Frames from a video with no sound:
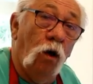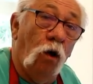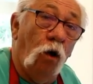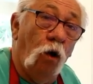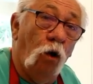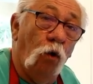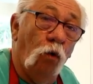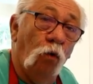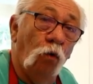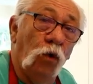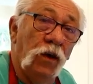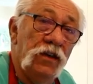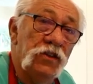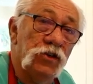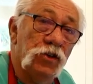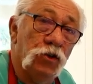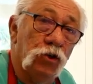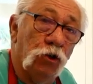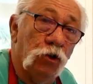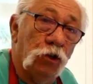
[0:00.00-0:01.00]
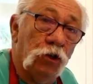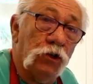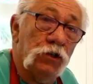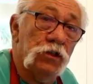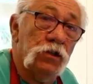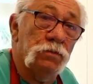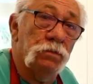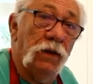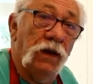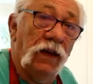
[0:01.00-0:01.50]
Always cook
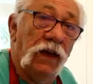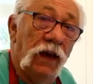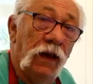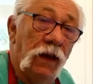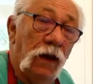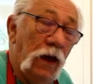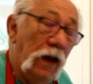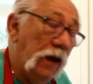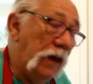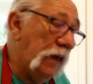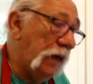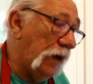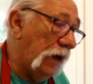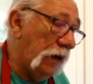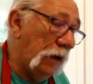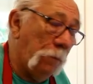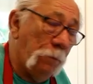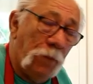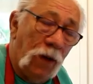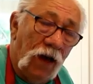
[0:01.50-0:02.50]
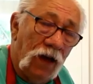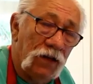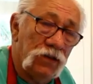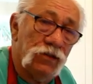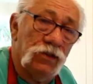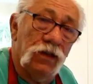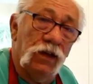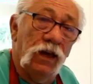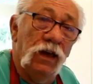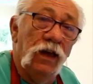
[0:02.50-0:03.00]
spaghetti, any kind of
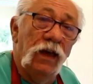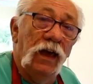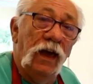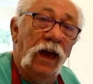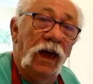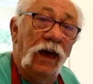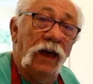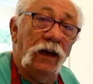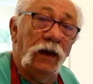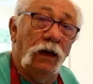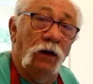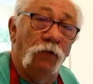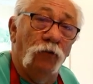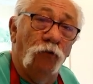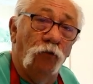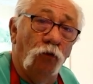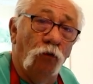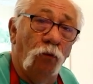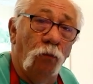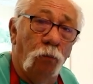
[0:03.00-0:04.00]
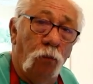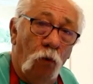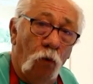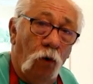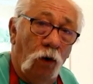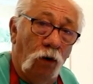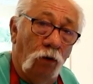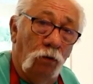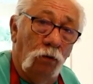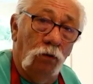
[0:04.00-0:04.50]
pasta, at a full
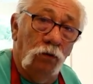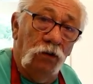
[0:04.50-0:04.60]
boil.